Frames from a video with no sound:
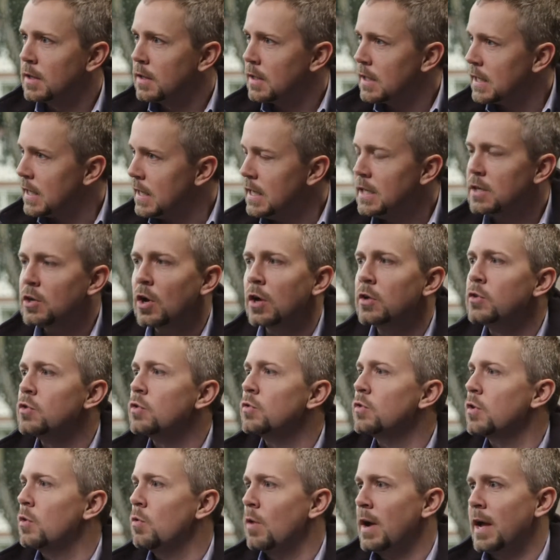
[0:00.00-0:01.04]
heat
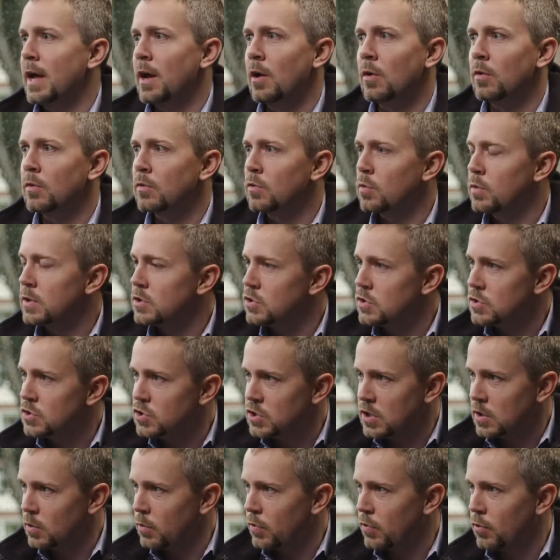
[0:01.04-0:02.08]
under the ground, which is
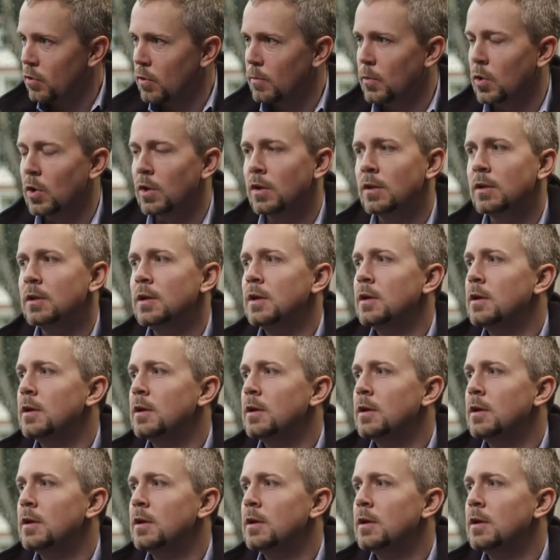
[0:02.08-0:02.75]
geothermal,